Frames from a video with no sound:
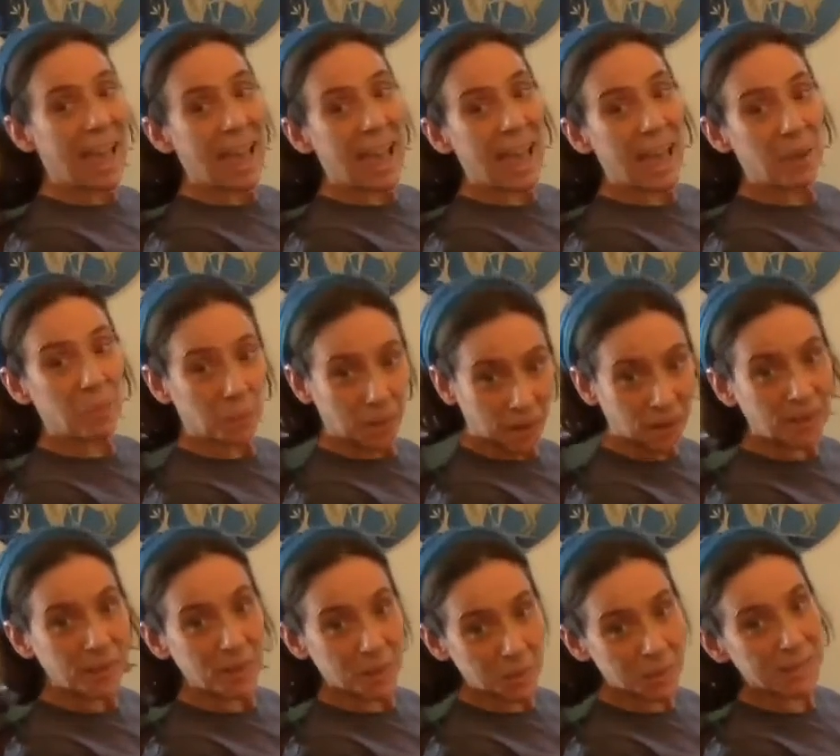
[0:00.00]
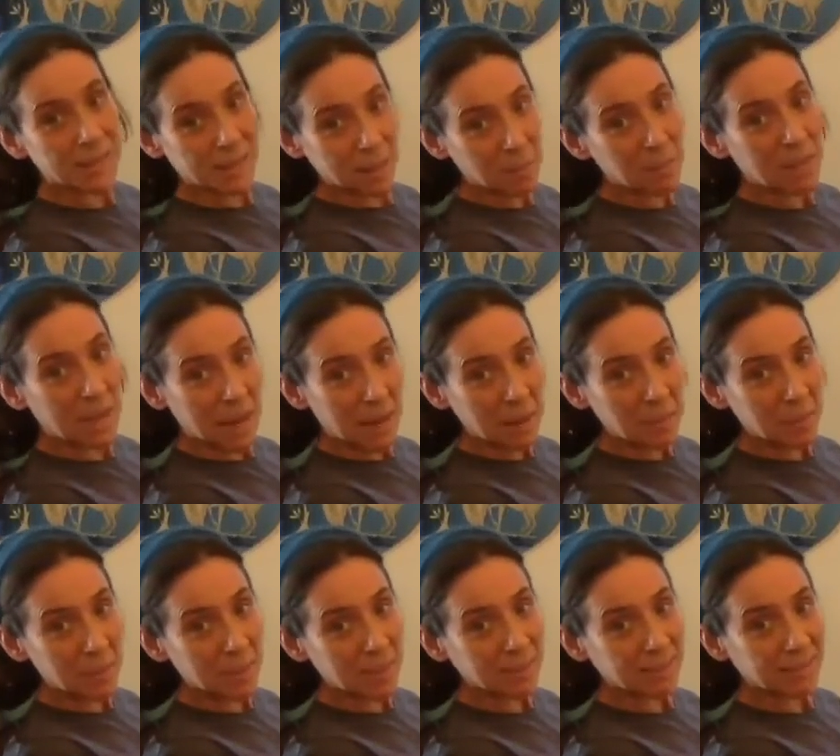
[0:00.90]
And we all do it
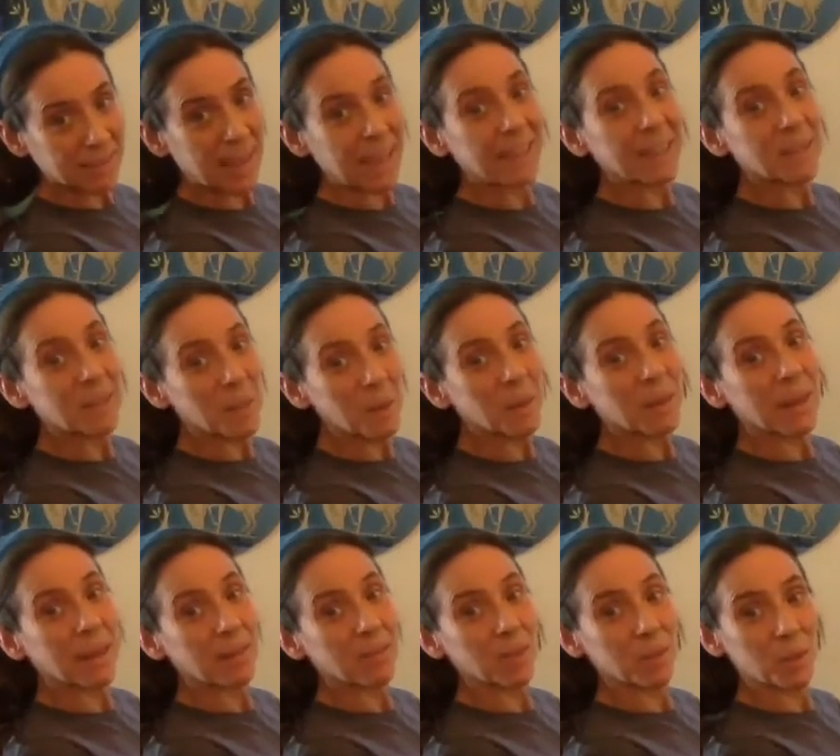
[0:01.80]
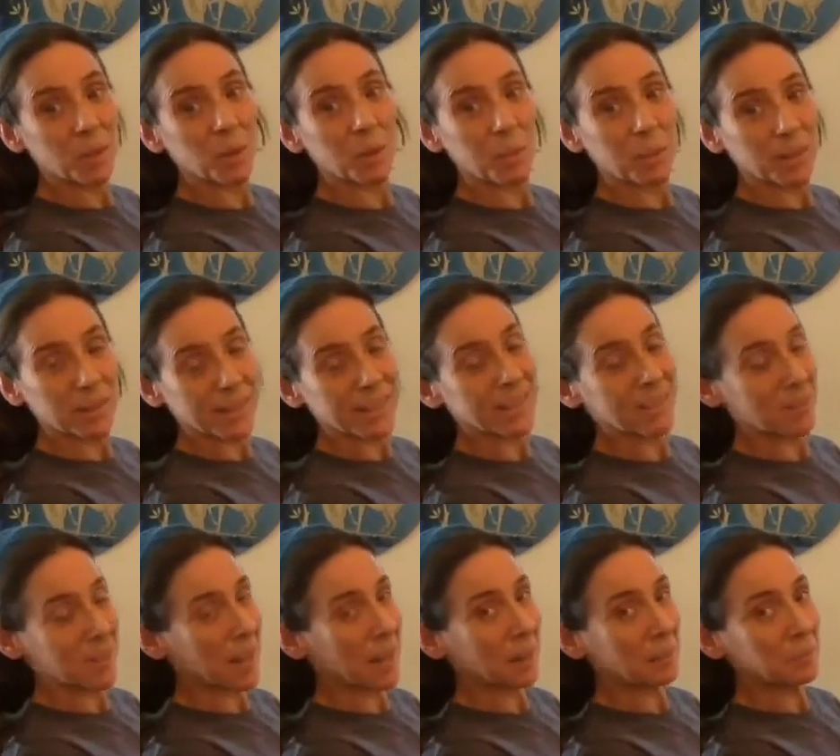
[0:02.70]
sometimes, and it's okay for short periods of
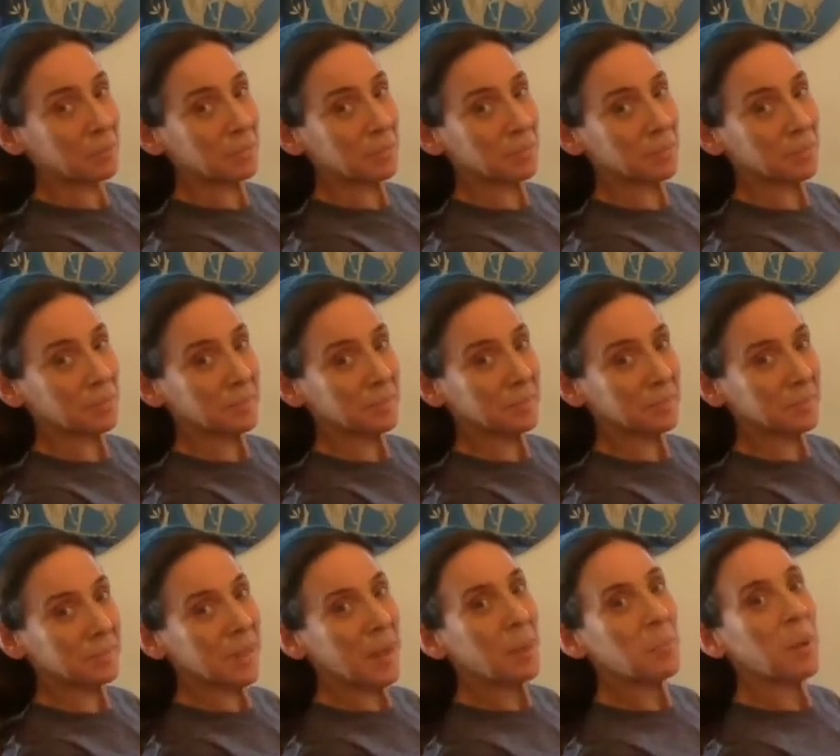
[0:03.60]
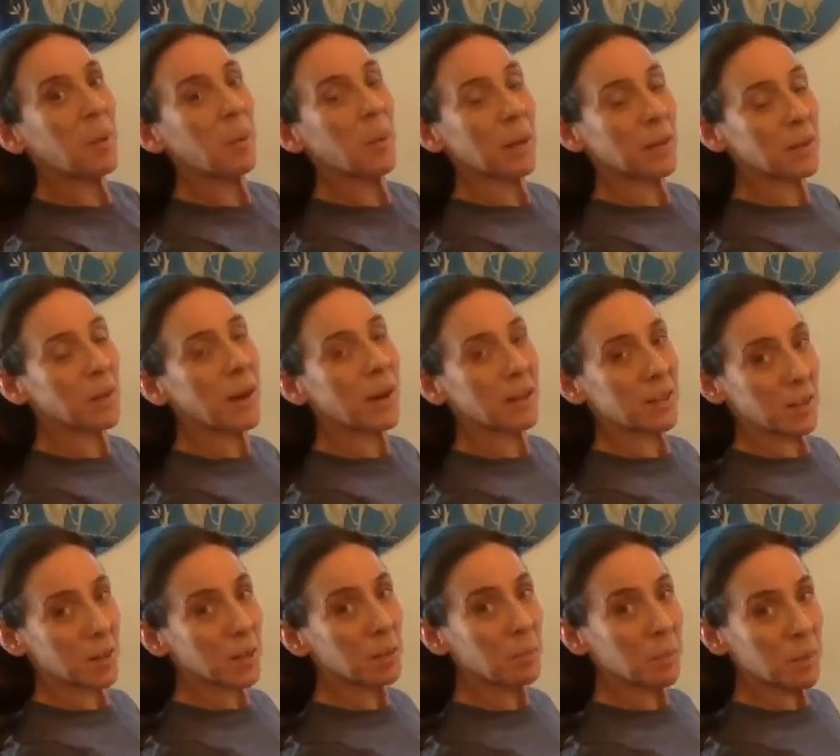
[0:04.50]
time. But when you're at your
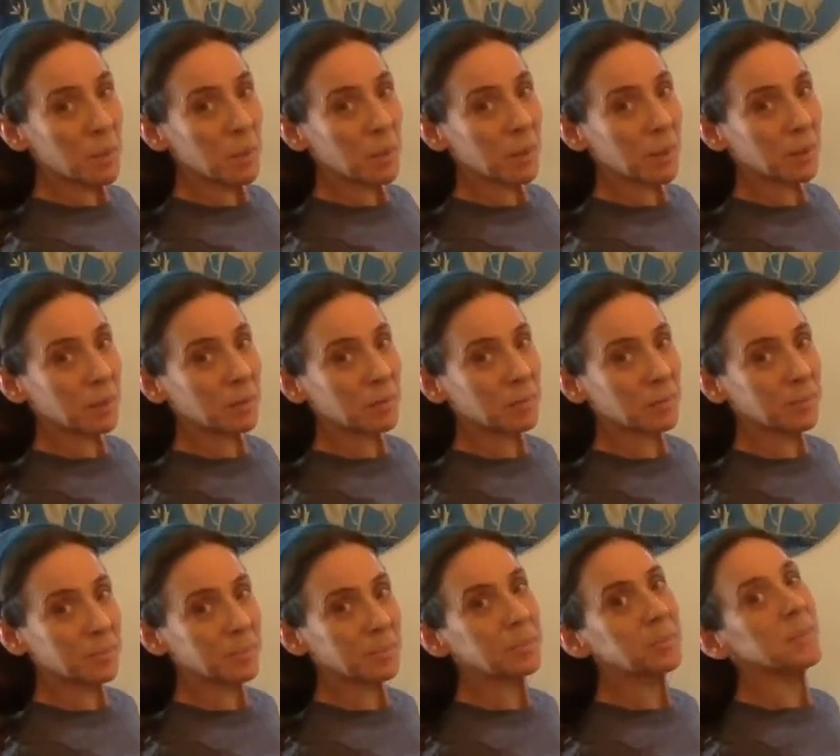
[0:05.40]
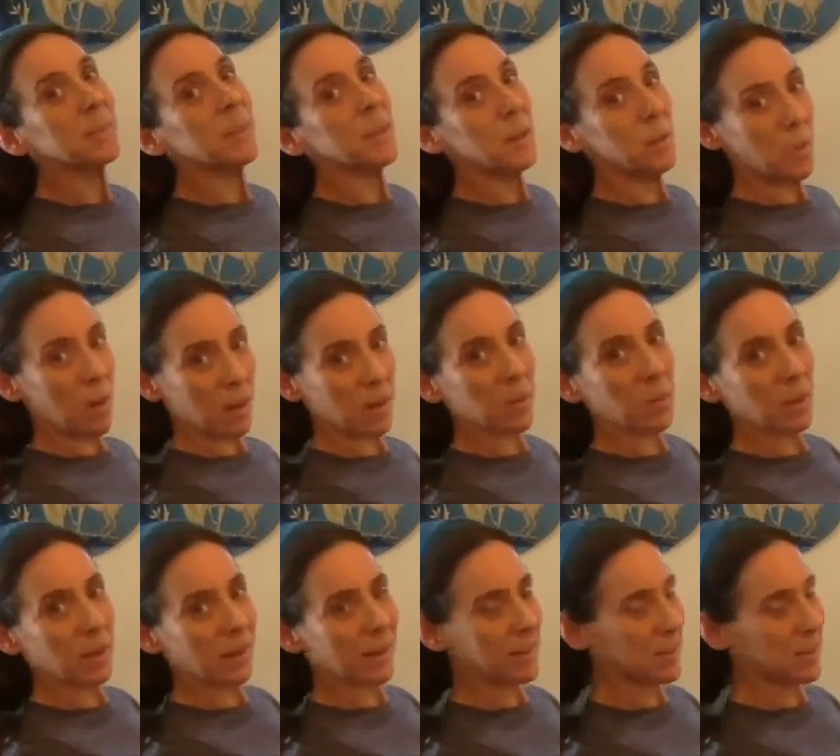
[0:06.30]
computer, you want to work on